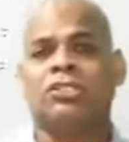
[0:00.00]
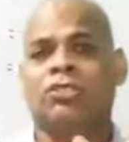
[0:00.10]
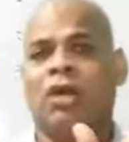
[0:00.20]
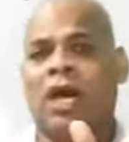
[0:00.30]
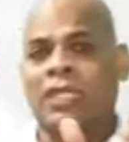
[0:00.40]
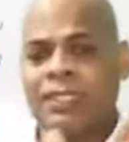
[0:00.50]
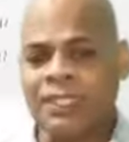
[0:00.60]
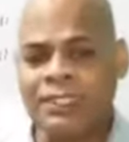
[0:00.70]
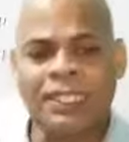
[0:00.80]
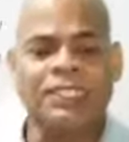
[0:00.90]
So
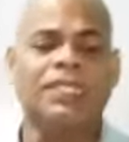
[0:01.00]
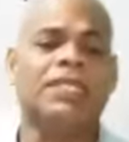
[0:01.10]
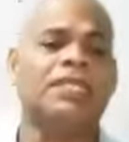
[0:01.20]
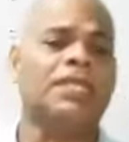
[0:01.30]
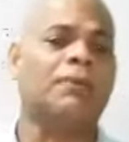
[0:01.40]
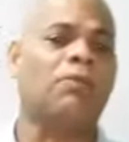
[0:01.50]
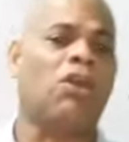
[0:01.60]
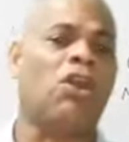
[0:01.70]
other than helium,